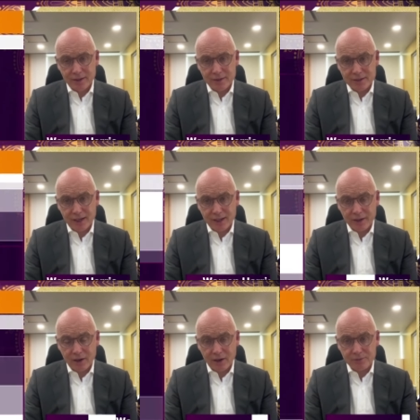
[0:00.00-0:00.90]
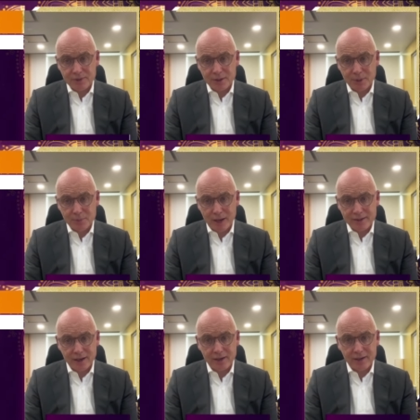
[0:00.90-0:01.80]
the second half to be
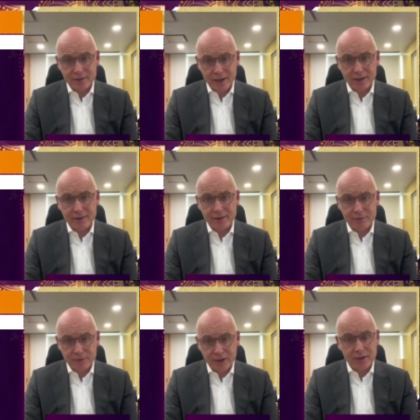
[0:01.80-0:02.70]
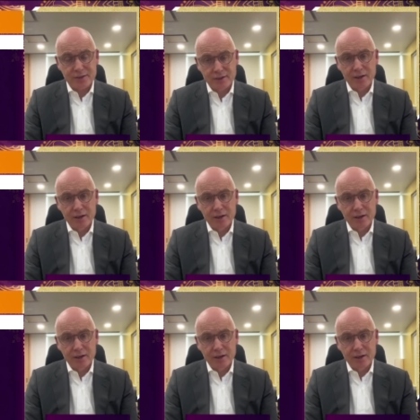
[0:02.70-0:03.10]
better than the first,